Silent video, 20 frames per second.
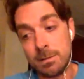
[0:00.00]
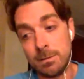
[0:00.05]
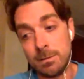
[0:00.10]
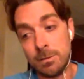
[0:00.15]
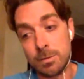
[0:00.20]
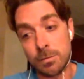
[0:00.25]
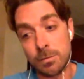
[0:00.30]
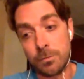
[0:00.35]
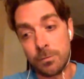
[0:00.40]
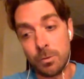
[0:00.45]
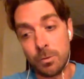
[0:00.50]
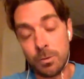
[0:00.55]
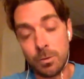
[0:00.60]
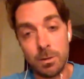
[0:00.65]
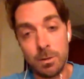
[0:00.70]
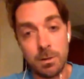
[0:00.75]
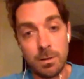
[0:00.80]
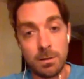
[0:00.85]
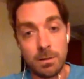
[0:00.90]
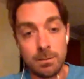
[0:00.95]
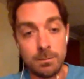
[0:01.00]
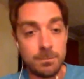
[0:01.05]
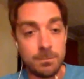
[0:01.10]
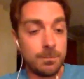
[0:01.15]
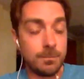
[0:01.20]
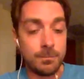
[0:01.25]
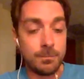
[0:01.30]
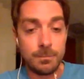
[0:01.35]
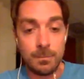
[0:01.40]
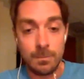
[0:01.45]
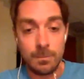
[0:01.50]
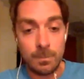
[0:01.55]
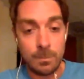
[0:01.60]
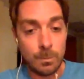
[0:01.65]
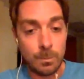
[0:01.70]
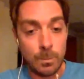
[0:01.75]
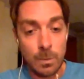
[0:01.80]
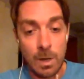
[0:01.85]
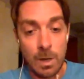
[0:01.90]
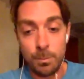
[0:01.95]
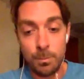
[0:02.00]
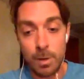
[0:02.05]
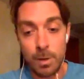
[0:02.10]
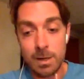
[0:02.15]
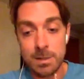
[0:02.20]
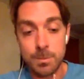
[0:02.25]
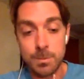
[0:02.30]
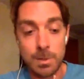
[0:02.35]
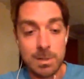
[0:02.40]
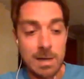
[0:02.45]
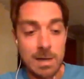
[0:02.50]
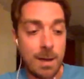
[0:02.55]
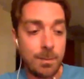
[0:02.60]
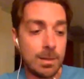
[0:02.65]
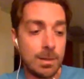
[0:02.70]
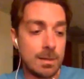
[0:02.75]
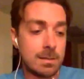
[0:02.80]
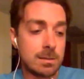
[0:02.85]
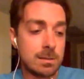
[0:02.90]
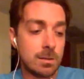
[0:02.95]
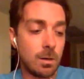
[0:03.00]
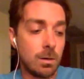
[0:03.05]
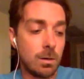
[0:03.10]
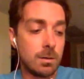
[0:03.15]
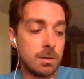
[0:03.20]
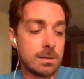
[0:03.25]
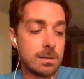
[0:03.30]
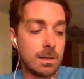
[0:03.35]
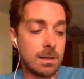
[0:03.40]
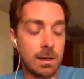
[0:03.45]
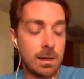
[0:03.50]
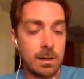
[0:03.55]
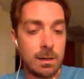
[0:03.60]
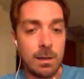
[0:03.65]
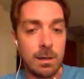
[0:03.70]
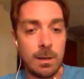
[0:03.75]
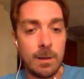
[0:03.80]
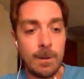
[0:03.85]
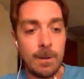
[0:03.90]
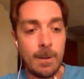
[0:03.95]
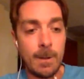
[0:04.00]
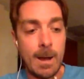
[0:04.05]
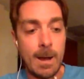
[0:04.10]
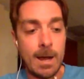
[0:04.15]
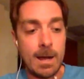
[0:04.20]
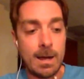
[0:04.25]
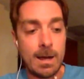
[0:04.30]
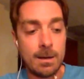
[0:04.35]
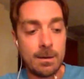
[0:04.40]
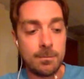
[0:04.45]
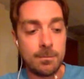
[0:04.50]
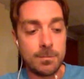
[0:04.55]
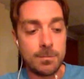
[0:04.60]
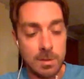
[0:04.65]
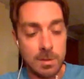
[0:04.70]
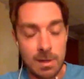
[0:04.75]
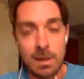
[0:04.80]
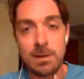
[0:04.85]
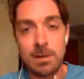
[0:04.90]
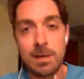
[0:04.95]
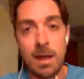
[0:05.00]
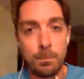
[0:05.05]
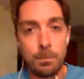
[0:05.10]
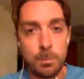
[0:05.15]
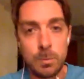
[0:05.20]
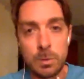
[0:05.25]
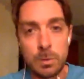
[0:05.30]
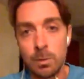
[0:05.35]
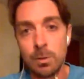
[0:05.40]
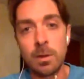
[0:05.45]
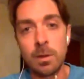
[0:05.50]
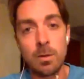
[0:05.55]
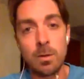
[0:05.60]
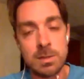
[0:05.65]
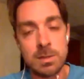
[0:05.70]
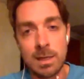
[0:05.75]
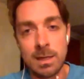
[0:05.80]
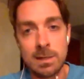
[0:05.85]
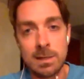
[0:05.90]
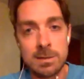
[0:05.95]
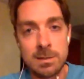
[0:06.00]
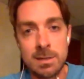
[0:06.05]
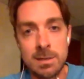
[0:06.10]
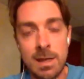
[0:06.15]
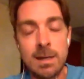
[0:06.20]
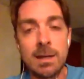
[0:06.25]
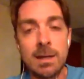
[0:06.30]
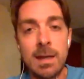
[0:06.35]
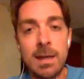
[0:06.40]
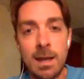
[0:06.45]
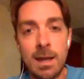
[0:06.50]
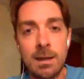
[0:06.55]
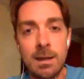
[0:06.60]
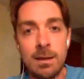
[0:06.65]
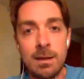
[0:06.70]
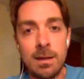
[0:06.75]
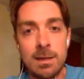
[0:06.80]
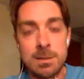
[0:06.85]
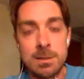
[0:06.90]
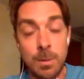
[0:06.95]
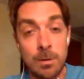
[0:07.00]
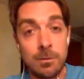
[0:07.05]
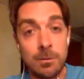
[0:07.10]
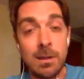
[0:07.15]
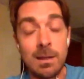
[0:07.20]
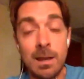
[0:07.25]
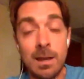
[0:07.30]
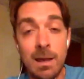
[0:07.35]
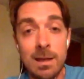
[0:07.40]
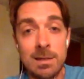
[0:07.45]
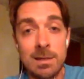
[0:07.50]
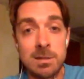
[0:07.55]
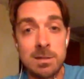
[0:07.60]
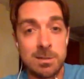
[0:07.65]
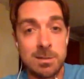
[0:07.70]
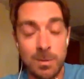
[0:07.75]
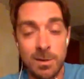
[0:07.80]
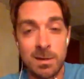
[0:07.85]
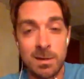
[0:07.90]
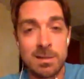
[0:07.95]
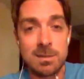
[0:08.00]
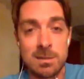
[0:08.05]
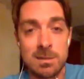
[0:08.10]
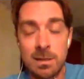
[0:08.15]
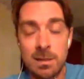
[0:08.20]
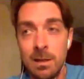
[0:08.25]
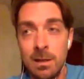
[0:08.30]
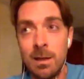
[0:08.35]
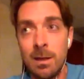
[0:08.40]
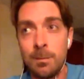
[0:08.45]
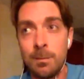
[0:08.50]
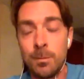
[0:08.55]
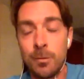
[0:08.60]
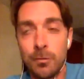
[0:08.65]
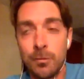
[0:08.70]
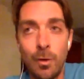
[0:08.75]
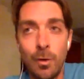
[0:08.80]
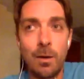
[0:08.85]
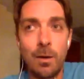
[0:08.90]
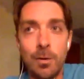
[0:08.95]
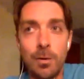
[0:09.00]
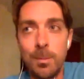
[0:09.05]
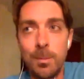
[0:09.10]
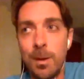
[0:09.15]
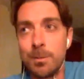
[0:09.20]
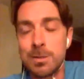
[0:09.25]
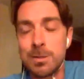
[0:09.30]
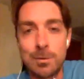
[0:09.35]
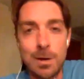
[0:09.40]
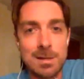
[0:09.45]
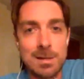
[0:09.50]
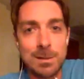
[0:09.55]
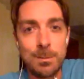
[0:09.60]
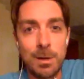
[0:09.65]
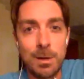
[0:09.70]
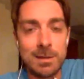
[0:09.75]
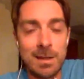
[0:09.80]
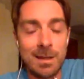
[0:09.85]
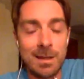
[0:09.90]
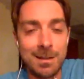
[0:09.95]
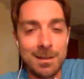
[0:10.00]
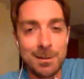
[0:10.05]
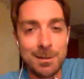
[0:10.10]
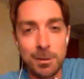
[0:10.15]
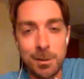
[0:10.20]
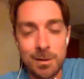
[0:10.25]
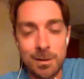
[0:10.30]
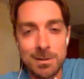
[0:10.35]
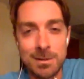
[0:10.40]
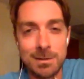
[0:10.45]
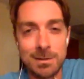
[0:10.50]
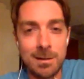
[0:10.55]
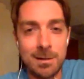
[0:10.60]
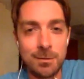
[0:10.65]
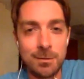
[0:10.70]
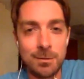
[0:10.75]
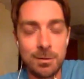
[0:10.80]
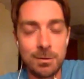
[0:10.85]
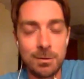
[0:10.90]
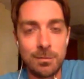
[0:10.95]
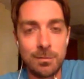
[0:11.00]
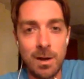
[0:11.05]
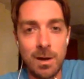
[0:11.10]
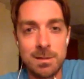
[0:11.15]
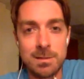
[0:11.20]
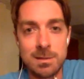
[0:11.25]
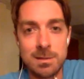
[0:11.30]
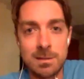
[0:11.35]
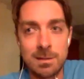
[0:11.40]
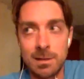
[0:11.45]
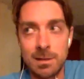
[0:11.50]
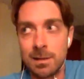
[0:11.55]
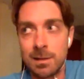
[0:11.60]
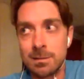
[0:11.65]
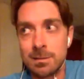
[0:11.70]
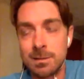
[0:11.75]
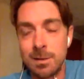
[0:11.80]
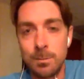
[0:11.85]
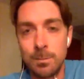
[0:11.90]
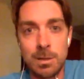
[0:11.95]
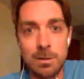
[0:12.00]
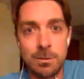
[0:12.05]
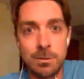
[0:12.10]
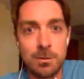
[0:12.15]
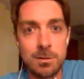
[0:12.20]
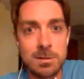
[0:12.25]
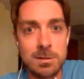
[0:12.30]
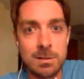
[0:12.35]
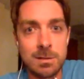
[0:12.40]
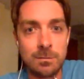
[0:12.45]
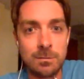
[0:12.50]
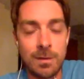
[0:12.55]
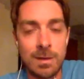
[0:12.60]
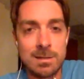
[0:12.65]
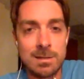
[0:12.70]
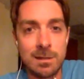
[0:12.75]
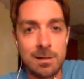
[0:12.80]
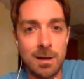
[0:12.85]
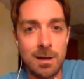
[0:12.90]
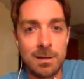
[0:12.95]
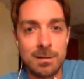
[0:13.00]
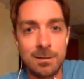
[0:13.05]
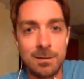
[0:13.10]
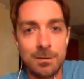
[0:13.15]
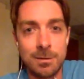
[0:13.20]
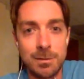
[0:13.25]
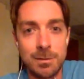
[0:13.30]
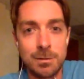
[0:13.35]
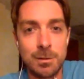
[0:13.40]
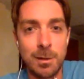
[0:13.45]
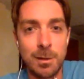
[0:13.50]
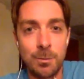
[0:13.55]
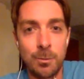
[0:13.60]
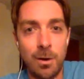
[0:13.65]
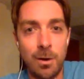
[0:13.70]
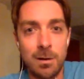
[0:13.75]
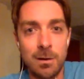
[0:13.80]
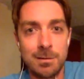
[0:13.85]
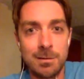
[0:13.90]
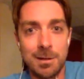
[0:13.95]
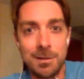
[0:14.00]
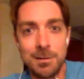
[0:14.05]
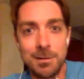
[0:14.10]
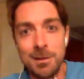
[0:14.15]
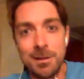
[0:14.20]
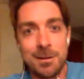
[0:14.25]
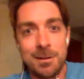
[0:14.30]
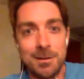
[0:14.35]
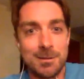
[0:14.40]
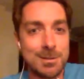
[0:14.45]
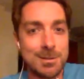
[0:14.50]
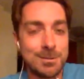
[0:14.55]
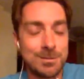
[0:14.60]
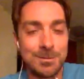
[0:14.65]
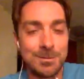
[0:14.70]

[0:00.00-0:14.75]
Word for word: useful, or not bring as much happiness. So it's like, so then, yeah, doing those things day to day has been really nice, just because before I would have maybe stressed about that. Like, you got to dinner with friends and like somebody orders the fancy cocktail and you're drinking water, and then you're like, oh,